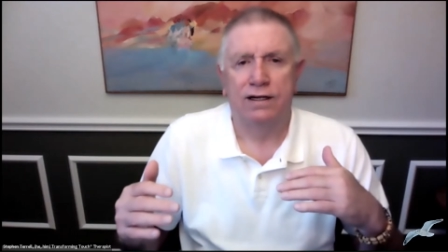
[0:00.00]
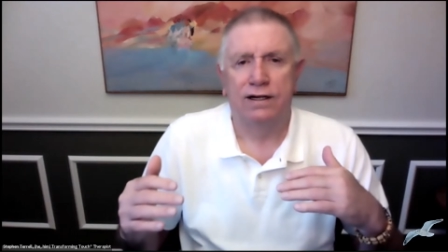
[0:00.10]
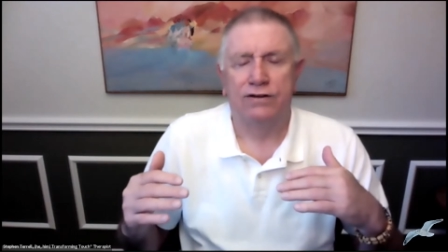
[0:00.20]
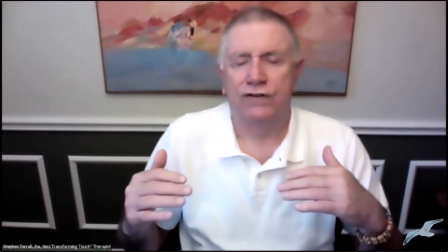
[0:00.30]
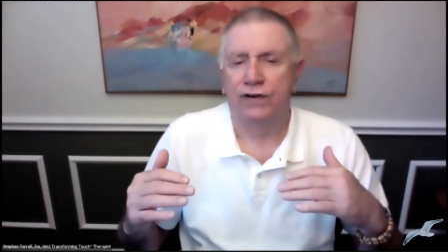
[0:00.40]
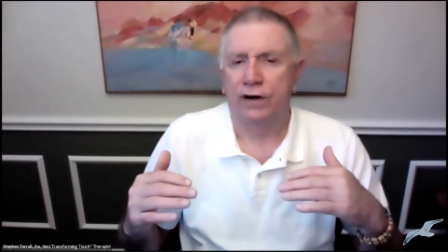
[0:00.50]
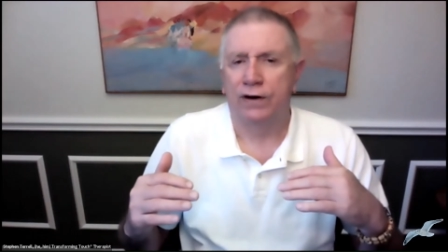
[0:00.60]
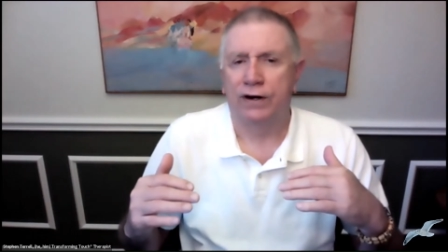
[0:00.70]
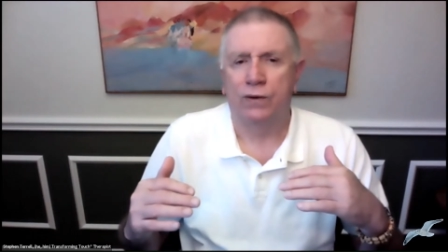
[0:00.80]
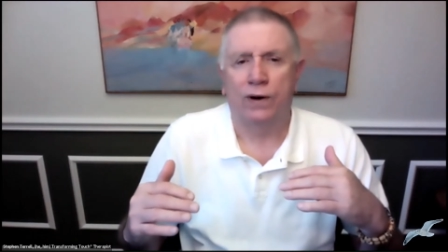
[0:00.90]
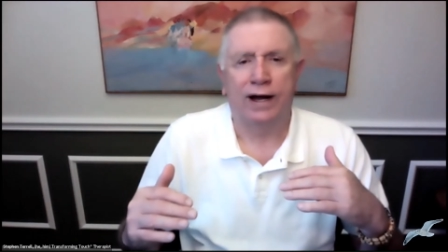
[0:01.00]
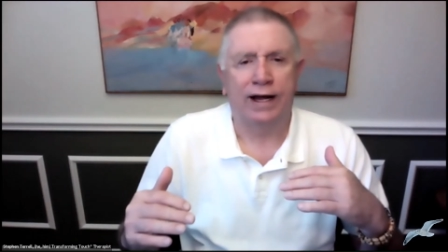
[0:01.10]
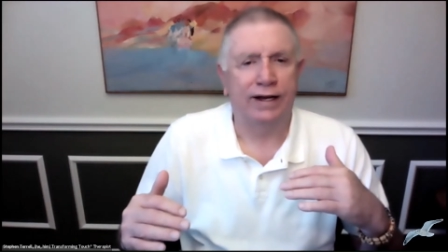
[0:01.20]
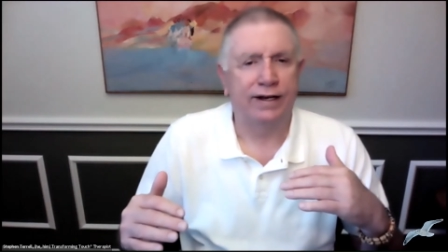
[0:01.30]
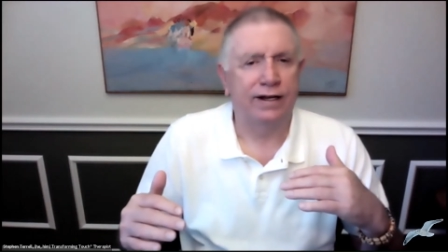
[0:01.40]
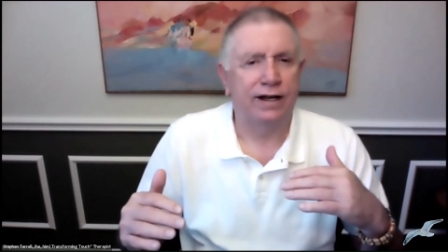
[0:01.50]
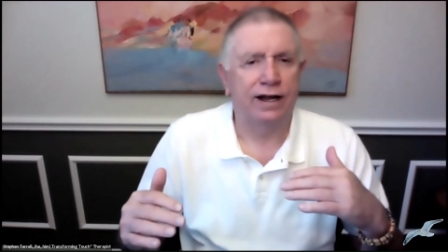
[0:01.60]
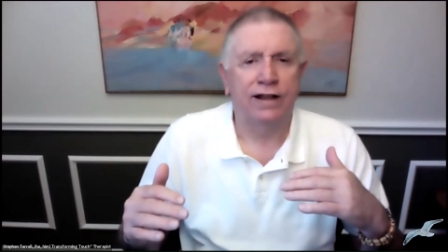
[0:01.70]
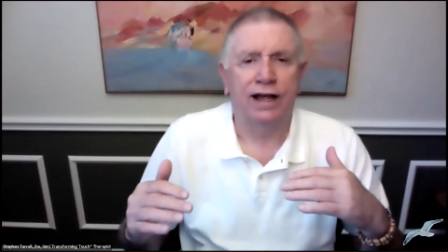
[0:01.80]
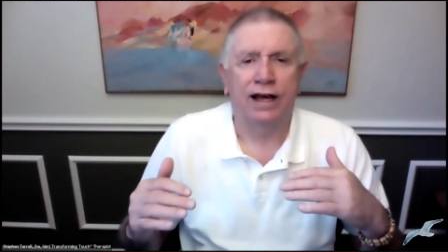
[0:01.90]
It's very quiet.
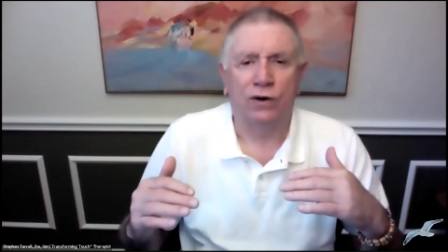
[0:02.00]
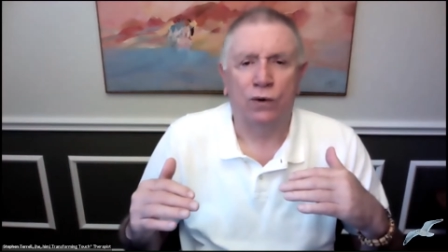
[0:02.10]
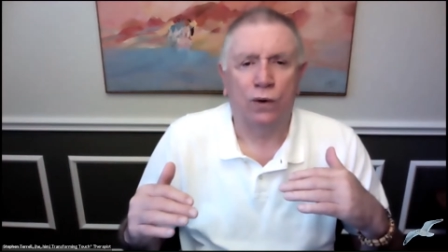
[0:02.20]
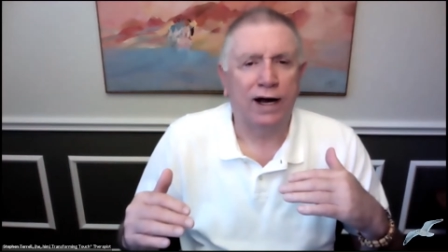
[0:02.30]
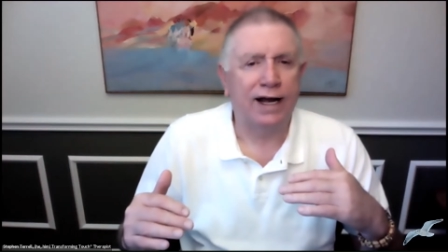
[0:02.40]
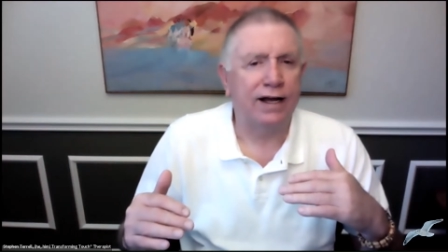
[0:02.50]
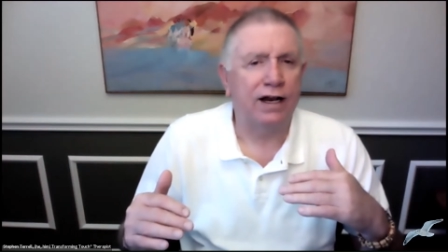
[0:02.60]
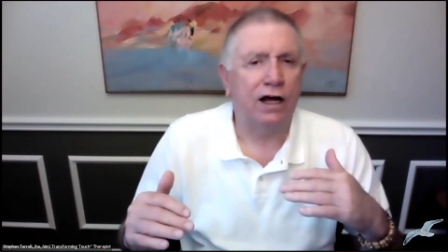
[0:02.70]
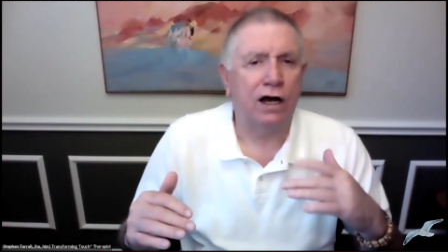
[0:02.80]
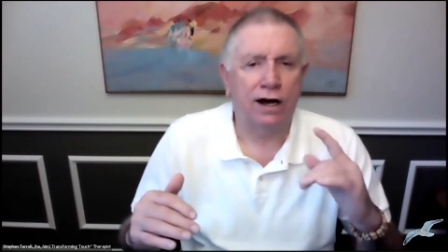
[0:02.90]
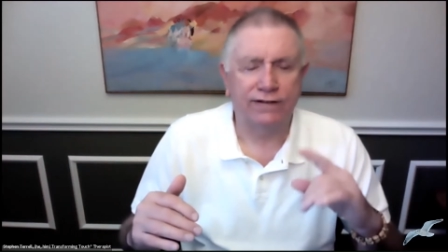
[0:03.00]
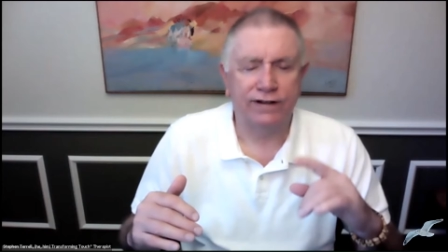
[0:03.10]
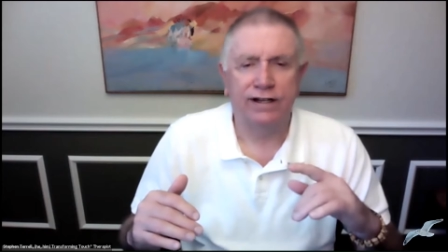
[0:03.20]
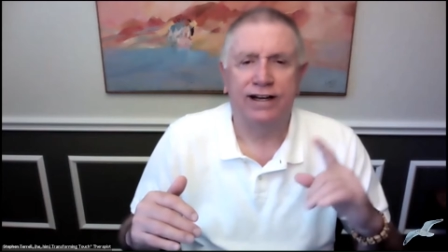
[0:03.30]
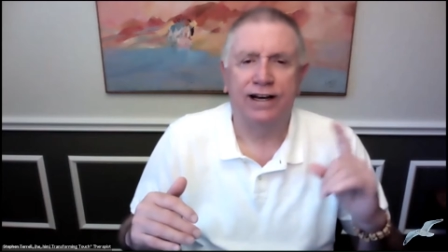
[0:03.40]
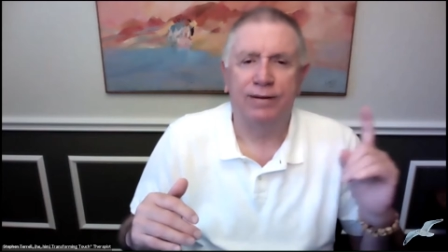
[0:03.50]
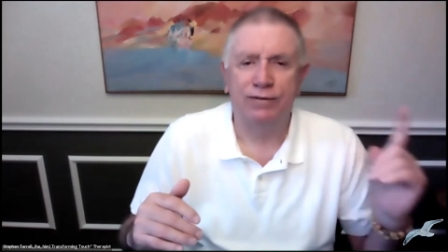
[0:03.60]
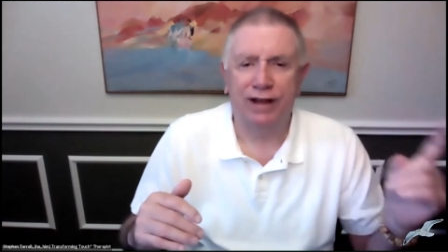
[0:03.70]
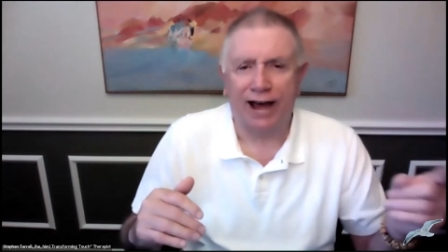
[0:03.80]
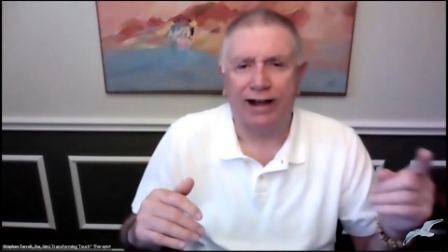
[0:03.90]
And that quiet oftentimes
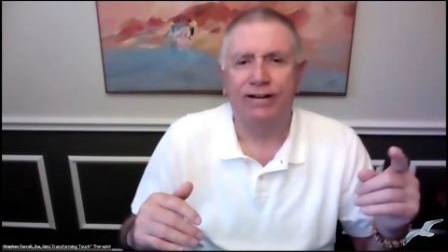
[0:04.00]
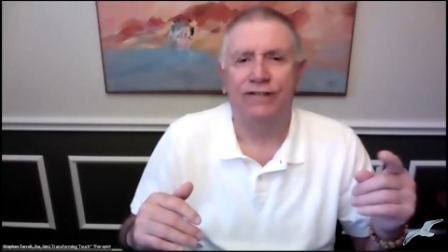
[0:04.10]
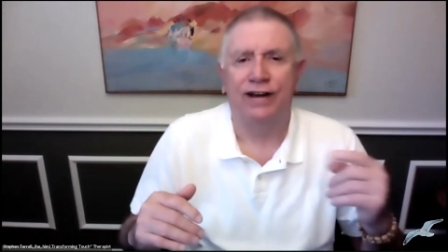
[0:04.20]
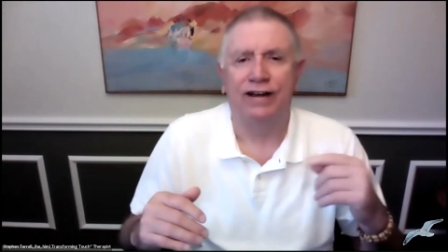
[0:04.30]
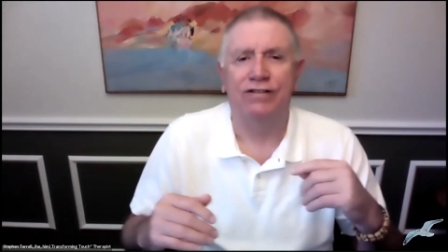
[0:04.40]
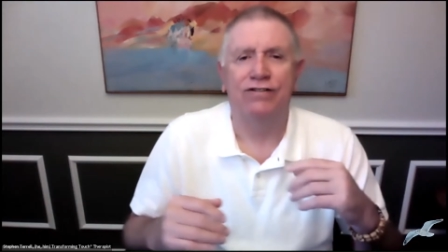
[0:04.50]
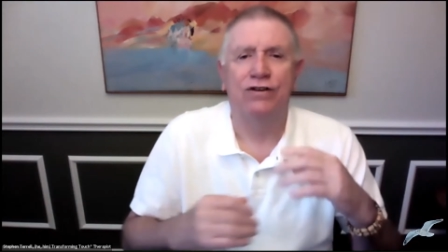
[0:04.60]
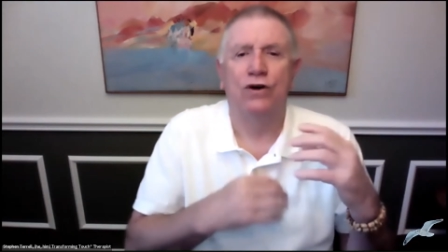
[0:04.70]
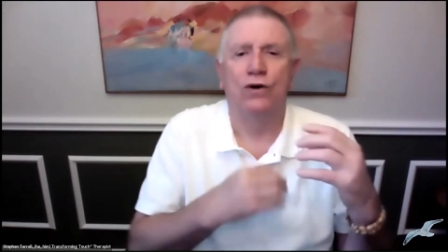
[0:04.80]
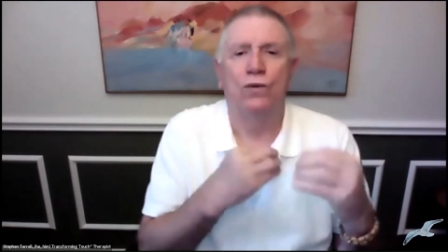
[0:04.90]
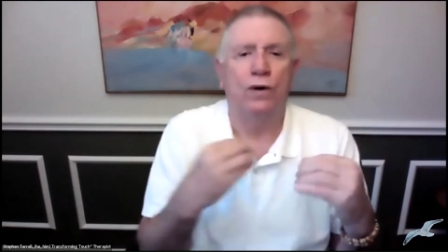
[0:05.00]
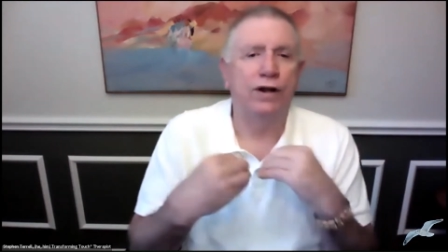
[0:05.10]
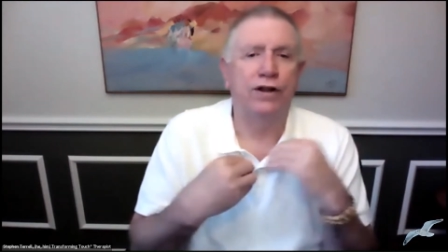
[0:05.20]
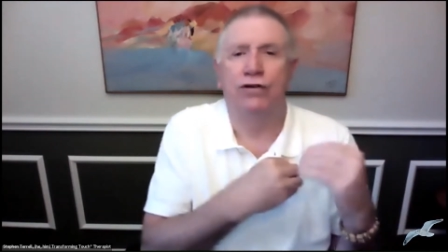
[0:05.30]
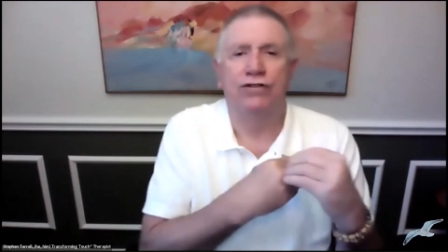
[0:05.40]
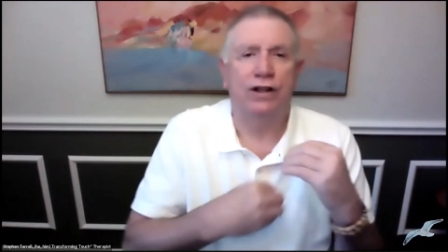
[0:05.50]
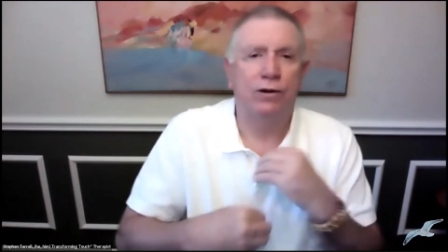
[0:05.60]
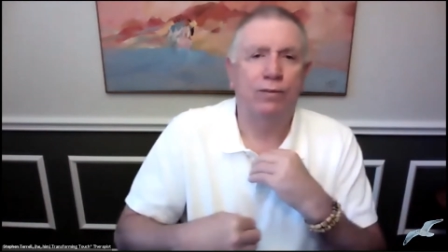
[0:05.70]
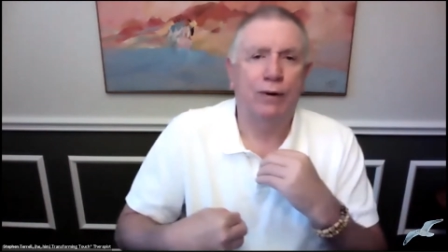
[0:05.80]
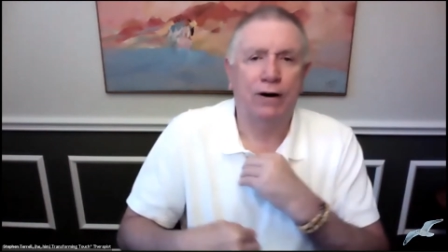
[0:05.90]
activates one of those other
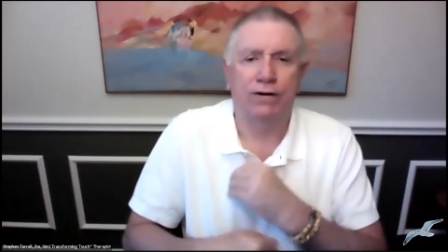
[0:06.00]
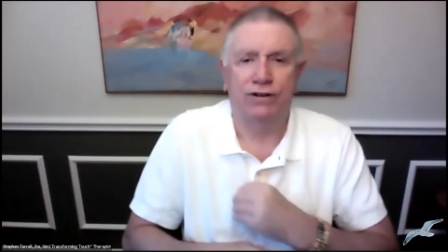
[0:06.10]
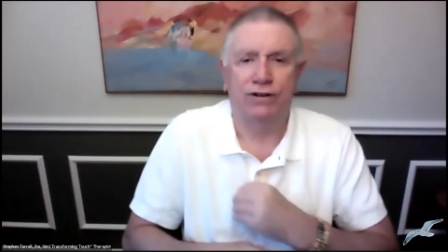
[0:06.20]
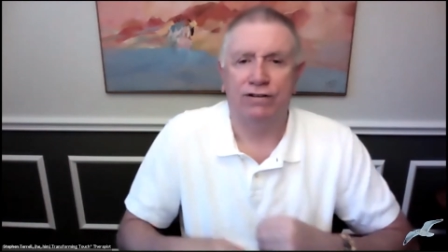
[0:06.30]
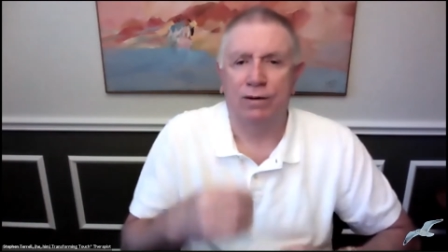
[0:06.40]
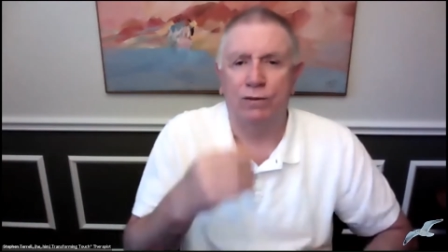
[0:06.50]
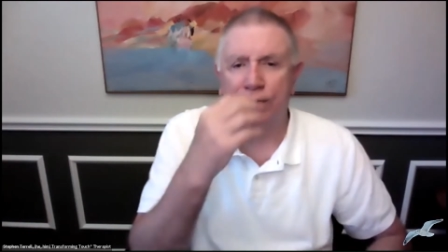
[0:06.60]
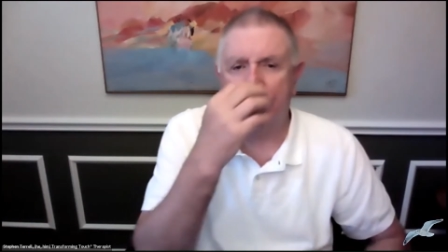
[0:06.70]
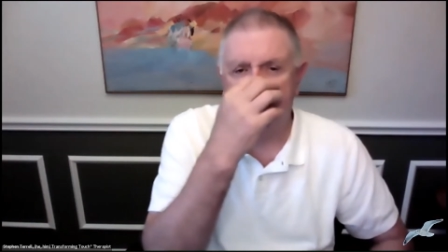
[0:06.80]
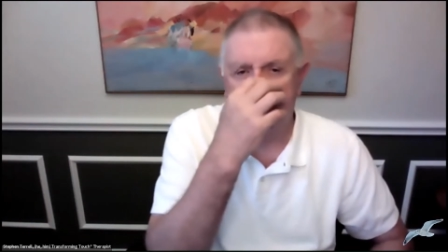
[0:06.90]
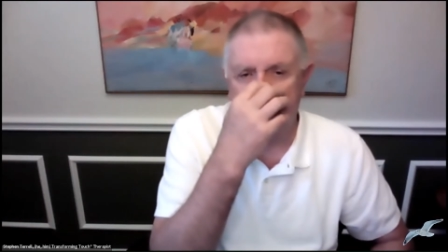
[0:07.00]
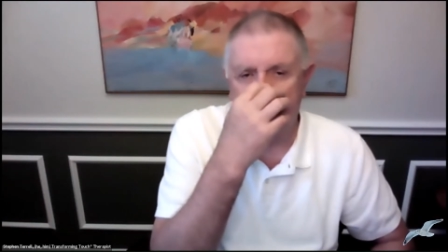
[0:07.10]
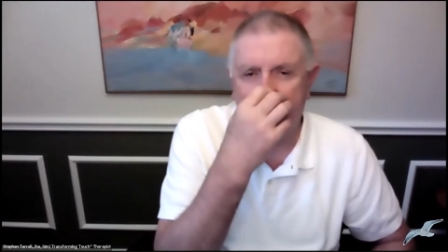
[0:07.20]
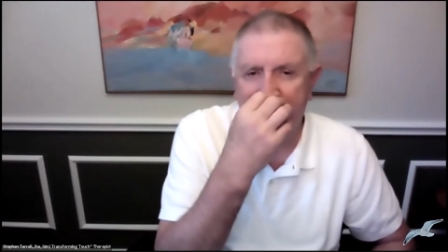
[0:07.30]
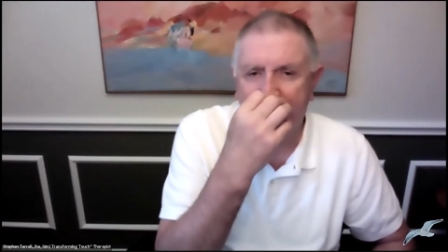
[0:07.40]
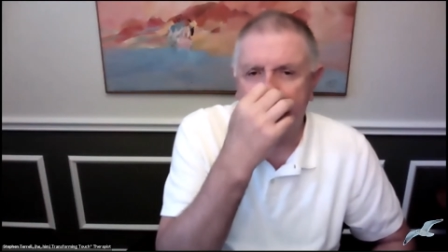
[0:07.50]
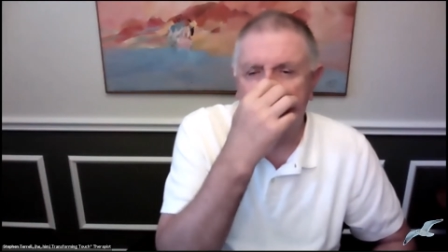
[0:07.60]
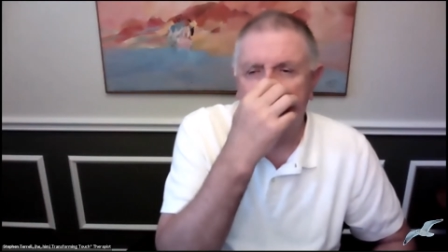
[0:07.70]
parts that's somewhere else in the body.